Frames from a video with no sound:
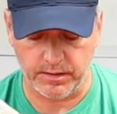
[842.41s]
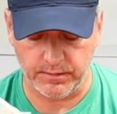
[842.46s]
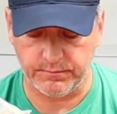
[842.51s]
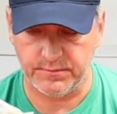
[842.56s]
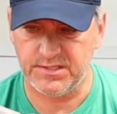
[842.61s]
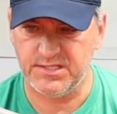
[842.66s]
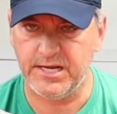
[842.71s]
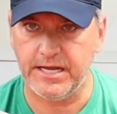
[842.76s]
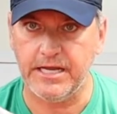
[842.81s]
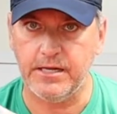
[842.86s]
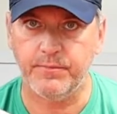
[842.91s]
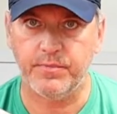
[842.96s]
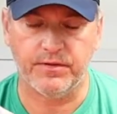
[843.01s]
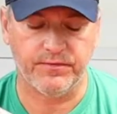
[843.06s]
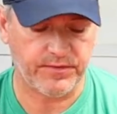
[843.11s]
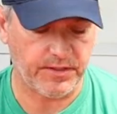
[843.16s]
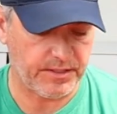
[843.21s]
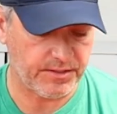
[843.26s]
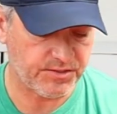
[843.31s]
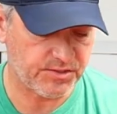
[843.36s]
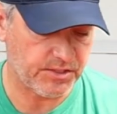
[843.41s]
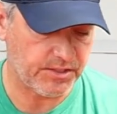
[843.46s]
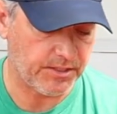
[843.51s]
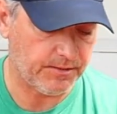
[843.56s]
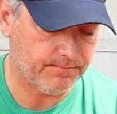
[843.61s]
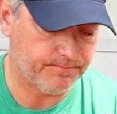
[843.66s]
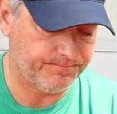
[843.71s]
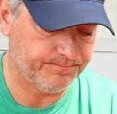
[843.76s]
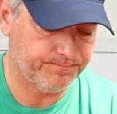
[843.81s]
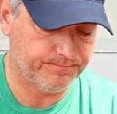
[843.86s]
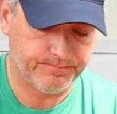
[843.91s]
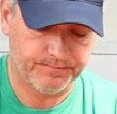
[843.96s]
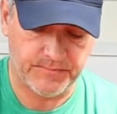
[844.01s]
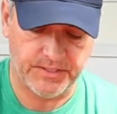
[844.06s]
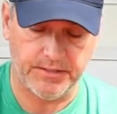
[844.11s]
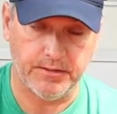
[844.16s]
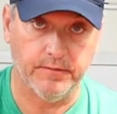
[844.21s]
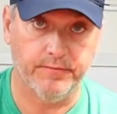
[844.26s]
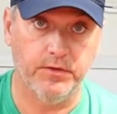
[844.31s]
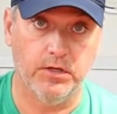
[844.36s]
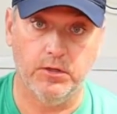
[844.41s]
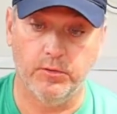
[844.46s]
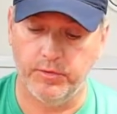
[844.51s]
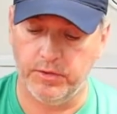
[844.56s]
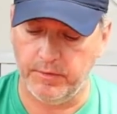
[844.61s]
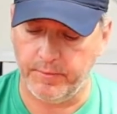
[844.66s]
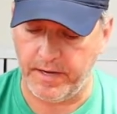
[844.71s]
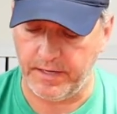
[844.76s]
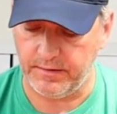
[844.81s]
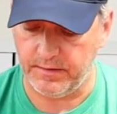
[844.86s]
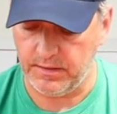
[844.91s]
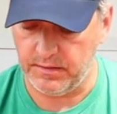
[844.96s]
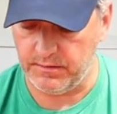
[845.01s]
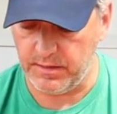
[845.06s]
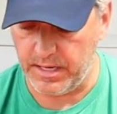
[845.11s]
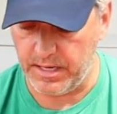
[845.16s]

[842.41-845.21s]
and tape and things in it. You never know when you might need